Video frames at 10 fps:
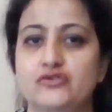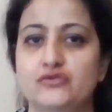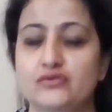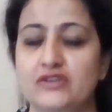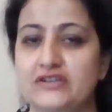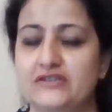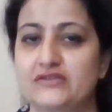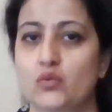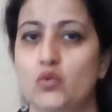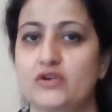2 liters
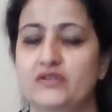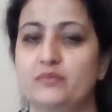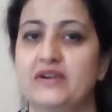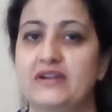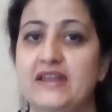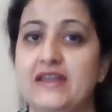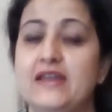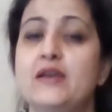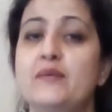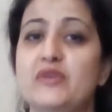of water per day
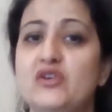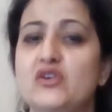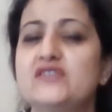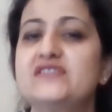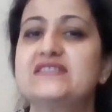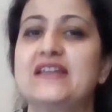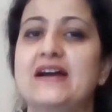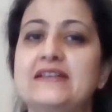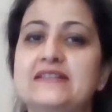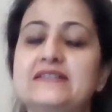because
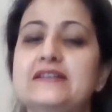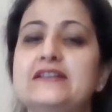that